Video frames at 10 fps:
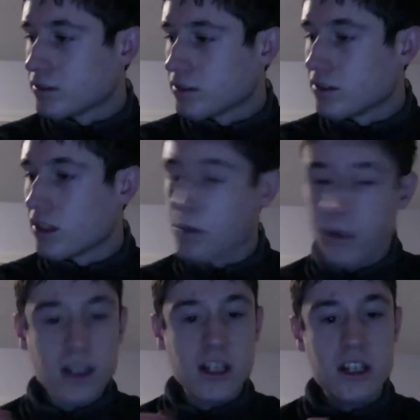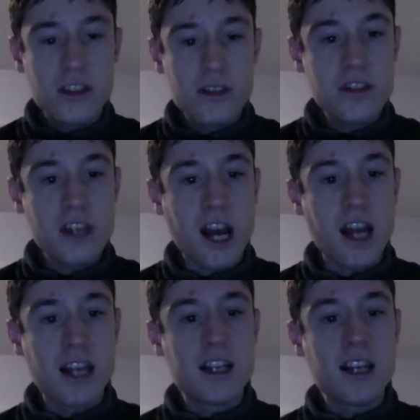There were issues,
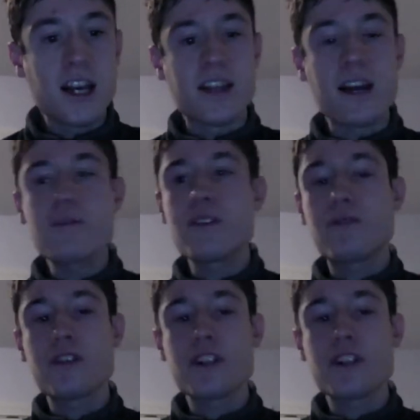and that was the first